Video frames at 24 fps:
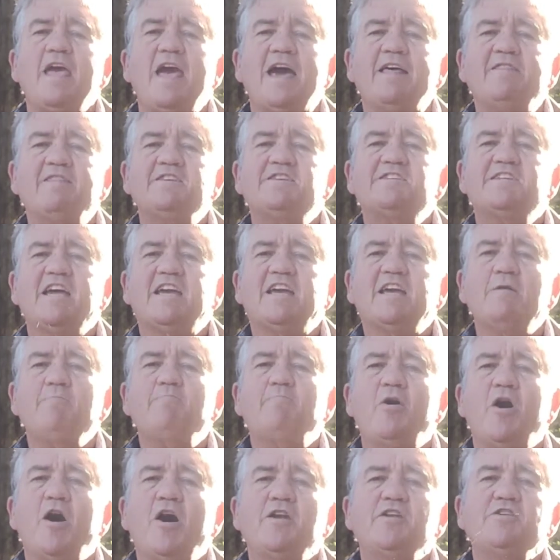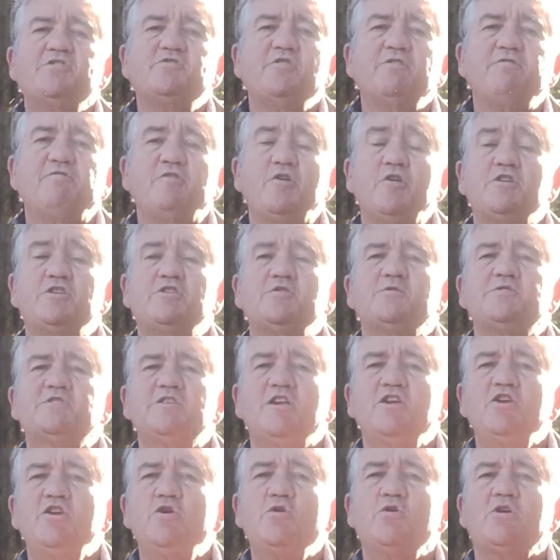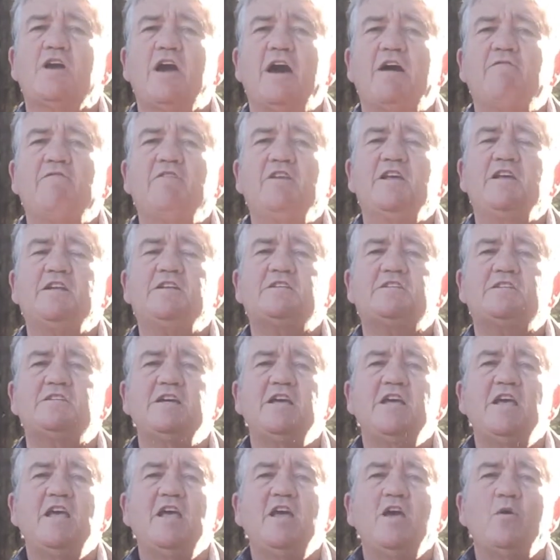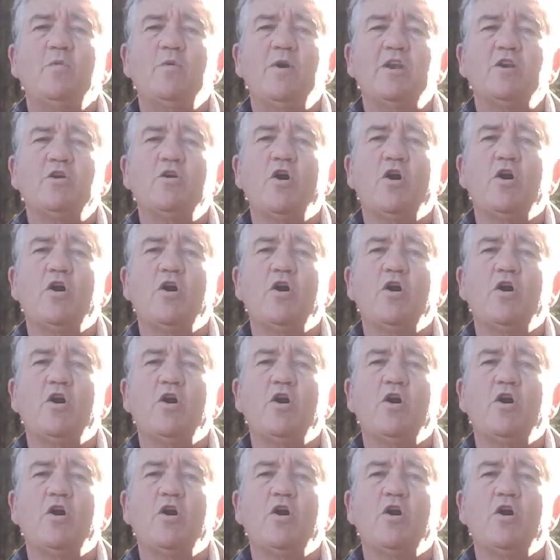And the second part is referred to as the new covenant, when